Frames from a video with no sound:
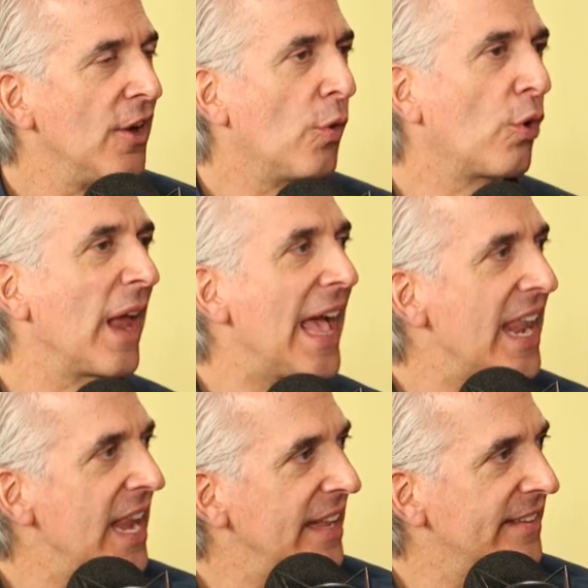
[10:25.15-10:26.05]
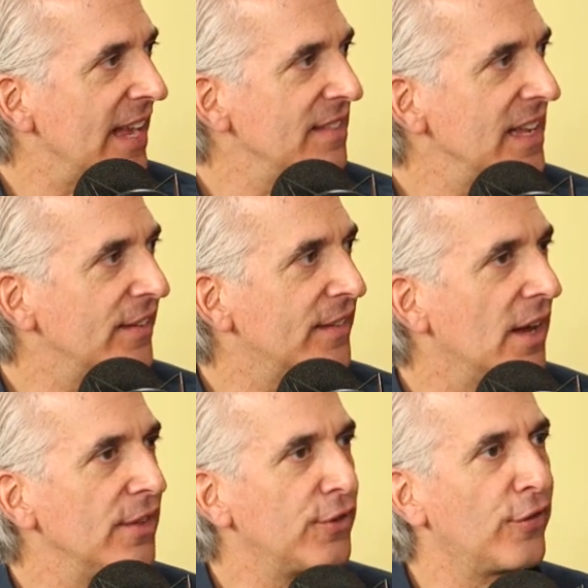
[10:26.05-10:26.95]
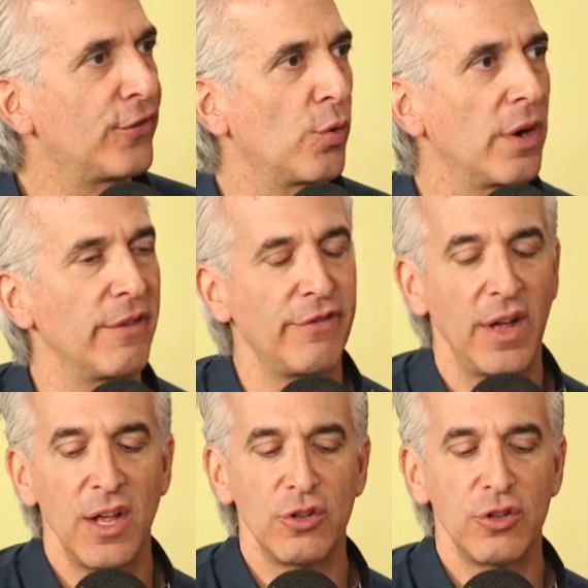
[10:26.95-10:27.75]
or editing techniques done to sort of